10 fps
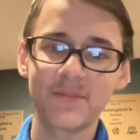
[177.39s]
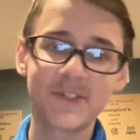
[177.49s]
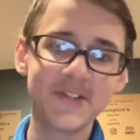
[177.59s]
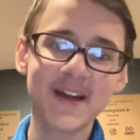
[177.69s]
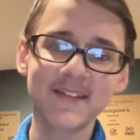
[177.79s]
from
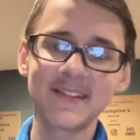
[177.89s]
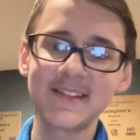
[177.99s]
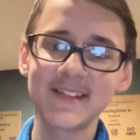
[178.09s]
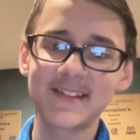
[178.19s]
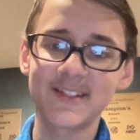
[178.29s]

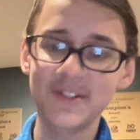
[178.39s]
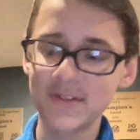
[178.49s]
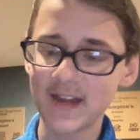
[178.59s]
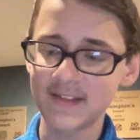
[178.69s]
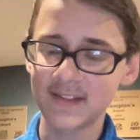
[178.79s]
2006 to
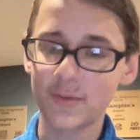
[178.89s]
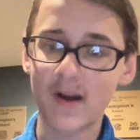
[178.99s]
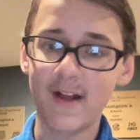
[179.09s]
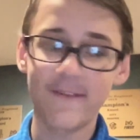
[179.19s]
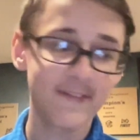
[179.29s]

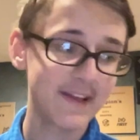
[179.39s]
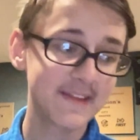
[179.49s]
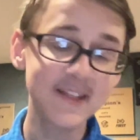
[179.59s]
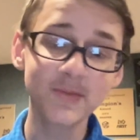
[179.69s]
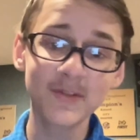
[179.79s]
2012.
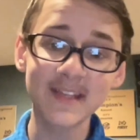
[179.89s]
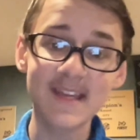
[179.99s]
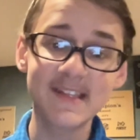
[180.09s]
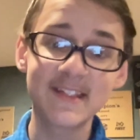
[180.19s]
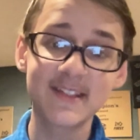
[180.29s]
And this was
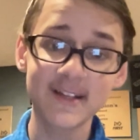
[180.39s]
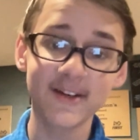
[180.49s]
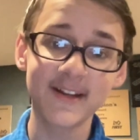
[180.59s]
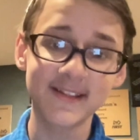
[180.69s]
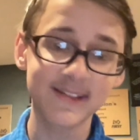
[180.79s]
a
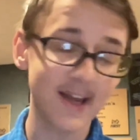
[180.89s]
serious